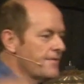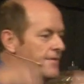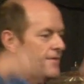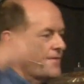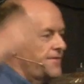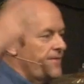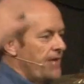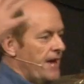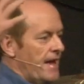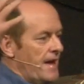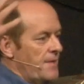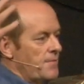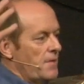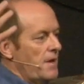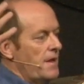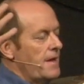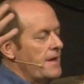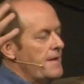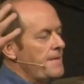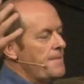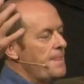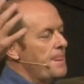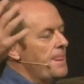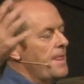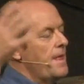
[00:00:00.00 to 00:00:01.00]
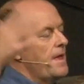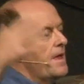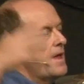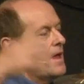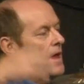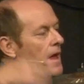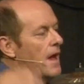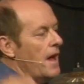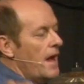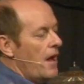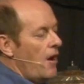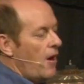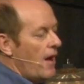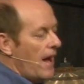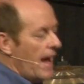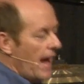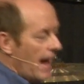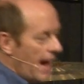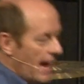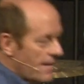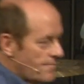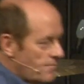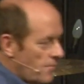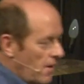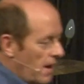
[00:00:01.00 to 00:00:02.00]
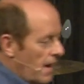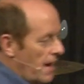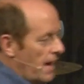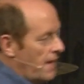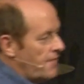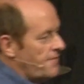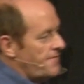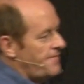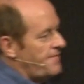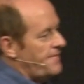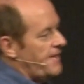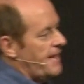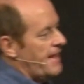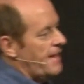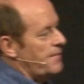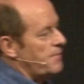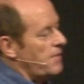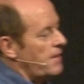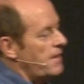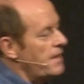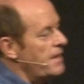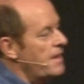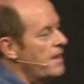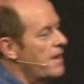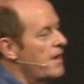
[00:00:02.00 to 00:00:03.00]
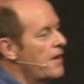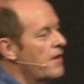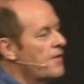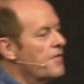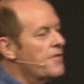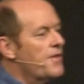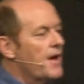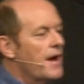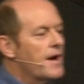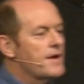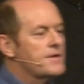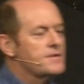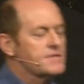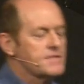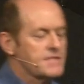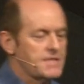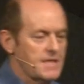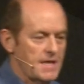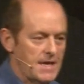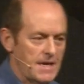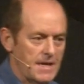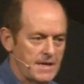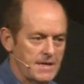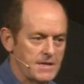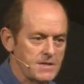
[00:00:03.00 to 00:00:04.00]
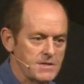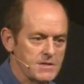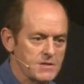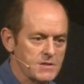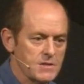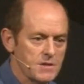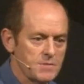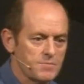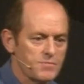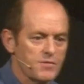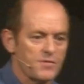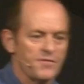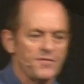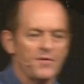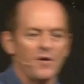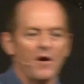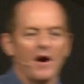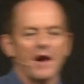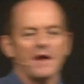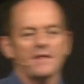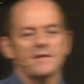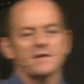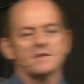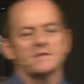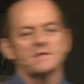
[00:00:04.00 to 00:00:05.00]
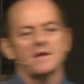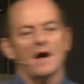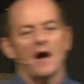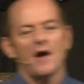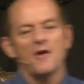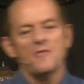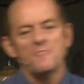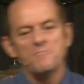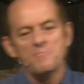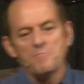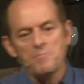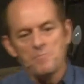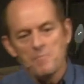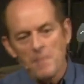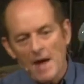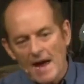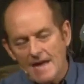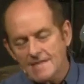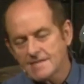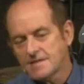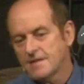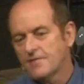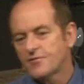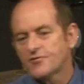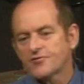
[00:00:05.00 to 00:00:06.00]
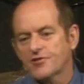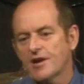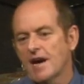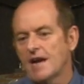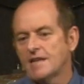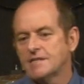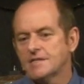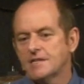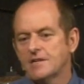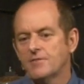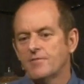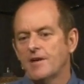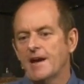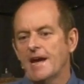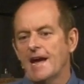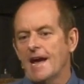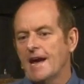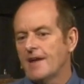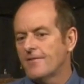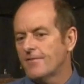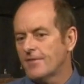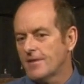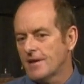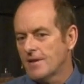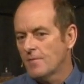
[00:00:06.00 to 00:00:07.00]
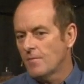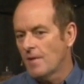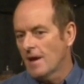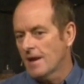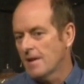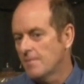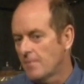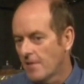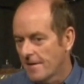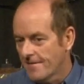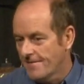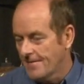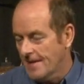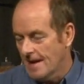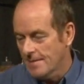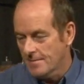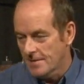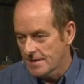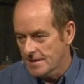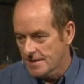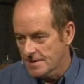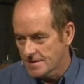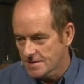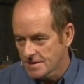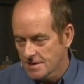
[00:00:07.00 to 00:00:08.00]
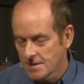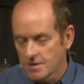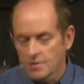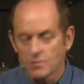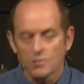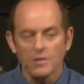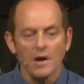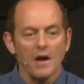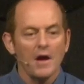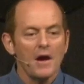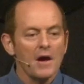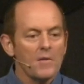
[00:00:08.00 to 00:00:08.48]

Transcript: a family, I have my own family, those things, provided there's no massive tragedy where every one of my family gets killed,